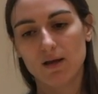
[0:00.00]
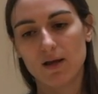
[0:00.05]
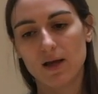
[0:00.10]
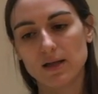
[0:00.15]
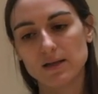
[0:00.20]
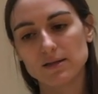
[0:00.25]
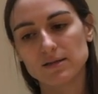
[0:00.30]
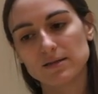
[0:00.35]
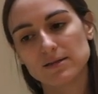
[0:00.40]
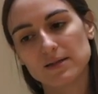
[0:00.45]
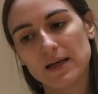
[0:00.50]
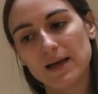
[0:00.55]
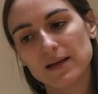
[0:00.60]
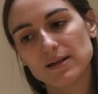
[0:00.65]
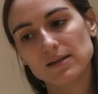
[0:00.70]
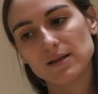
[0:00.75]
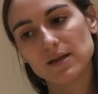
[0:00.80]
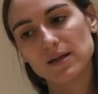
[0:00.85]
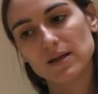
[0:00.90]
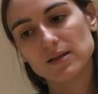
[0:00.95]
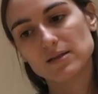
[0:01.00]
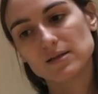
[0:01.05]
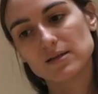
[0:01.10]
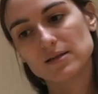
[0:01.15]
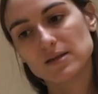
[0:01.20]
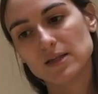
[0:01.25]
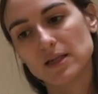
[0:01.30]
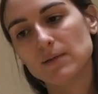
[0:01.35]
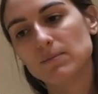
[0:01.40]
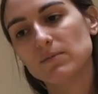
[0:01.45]
And instead, it
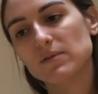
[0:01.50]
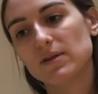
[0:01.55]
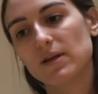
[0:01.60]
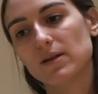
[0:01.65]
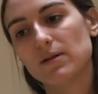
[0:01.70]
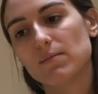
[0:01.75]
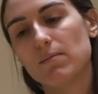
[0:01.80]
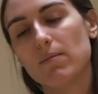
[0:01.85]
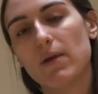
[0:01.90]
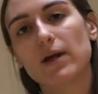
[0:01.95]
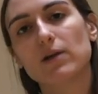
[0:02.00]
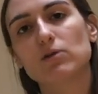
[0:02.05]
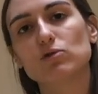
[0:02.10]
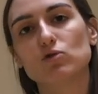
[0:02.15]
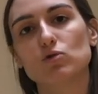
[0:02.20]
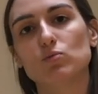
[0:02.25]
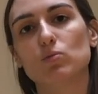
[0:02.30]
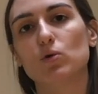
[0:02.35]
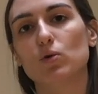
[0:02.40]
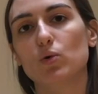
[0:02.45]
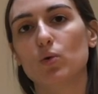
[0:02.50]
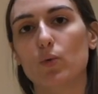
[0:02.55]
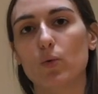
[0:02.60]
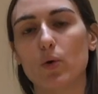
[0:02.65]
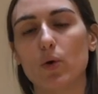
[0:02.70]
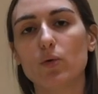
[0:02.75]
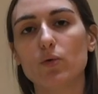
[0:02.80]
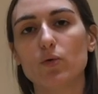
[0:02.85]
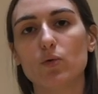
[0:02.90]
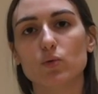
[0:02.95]
seemed that microtubule
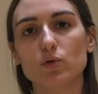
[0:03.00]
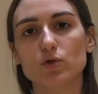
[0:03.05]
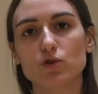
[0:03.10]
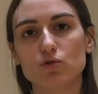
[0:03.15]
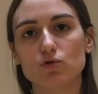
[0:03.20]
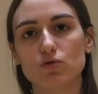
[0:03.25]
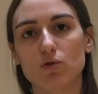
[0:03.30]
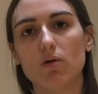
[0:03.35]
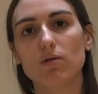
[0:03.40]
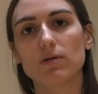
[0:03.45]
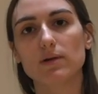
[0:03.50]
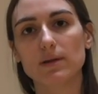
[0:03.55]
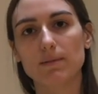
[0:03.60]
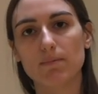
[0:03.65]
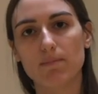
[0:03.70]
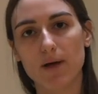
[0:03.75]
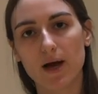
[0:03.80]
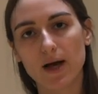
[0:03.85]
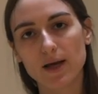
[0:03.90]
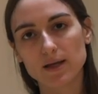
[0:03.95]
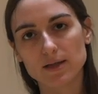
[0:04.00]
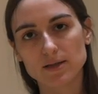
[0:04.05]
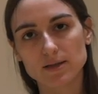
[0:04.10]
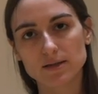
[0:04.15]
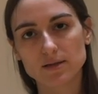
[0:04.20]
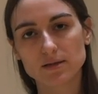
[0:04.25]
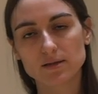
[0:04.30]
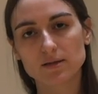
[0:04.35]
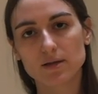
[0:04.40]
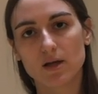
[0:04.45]
growth was strongly
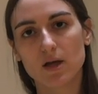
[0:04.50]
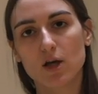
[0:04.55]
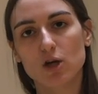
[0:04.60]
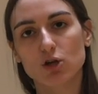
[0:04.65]
biased